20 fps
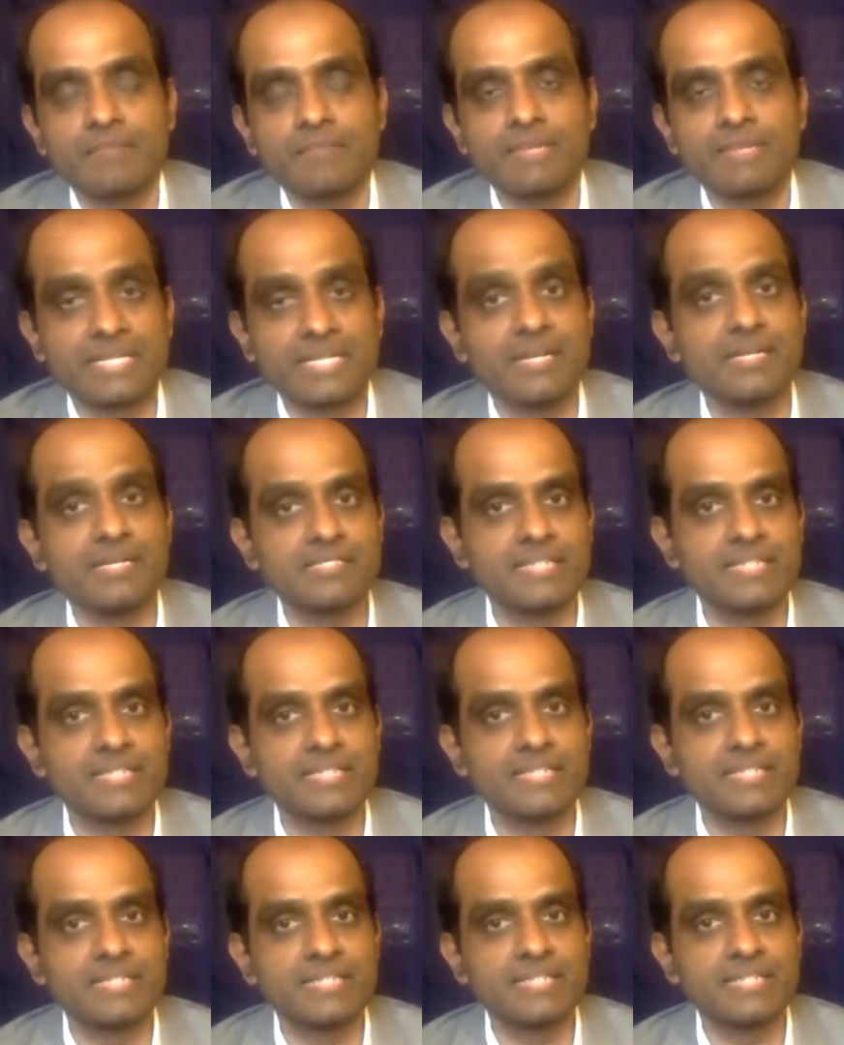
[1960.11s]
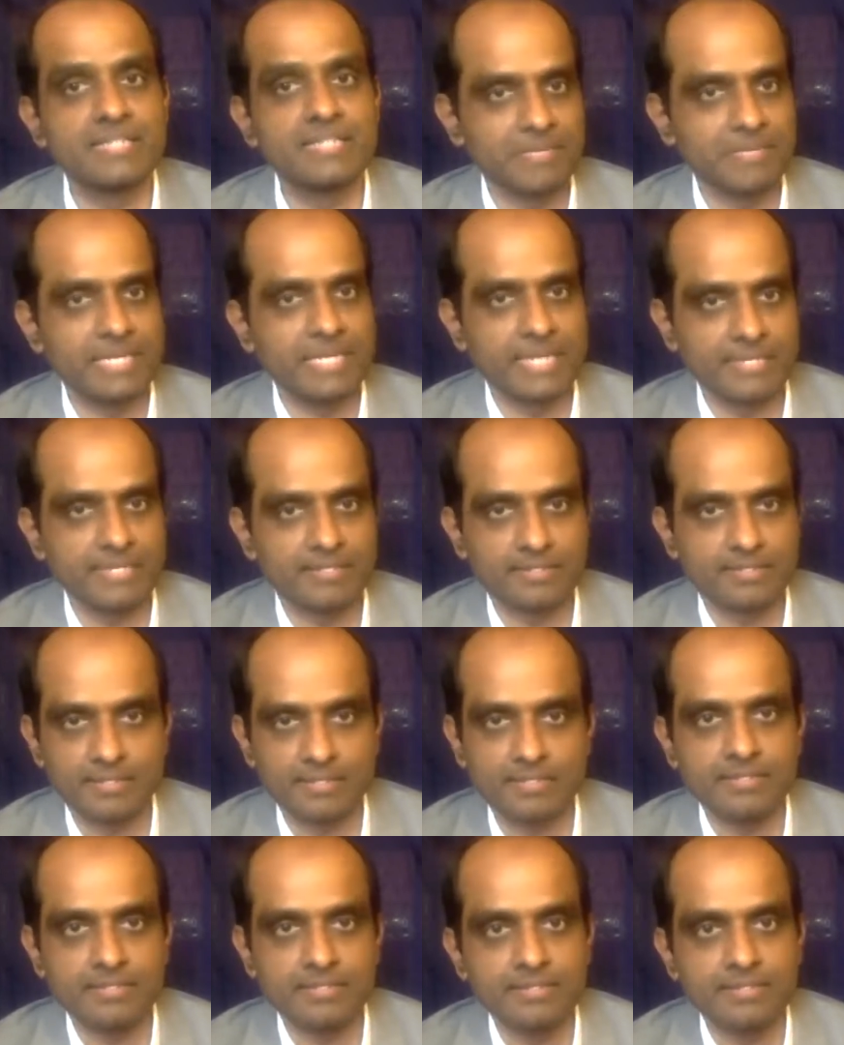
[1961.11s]
Because they don't experience
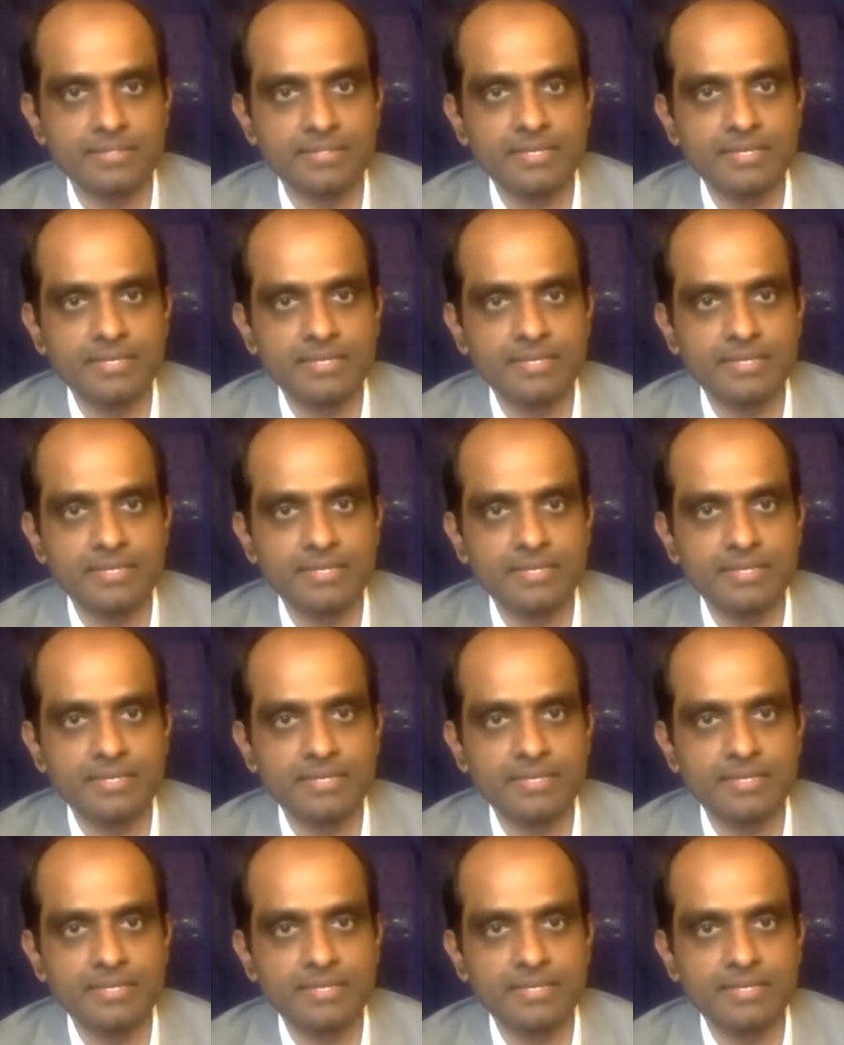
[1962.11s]
this,